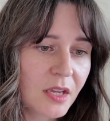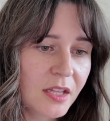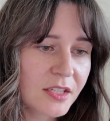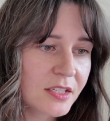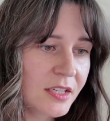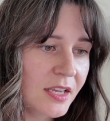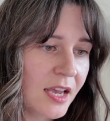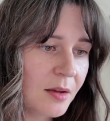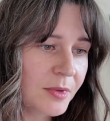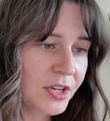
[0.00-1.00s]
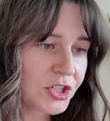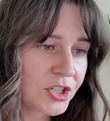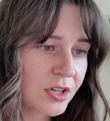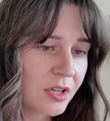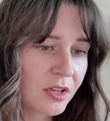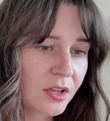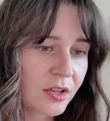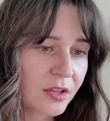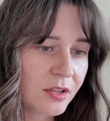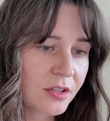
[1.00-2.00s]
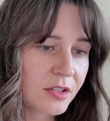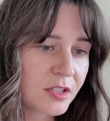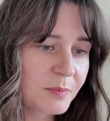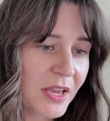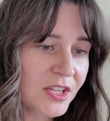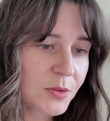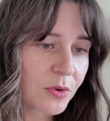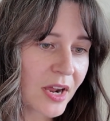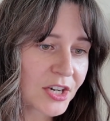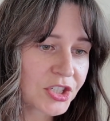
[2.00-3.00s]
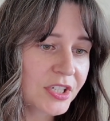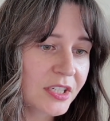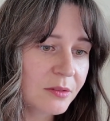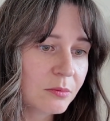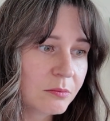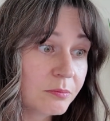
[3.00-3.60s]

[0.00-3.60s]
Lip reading: and see how much space we're actually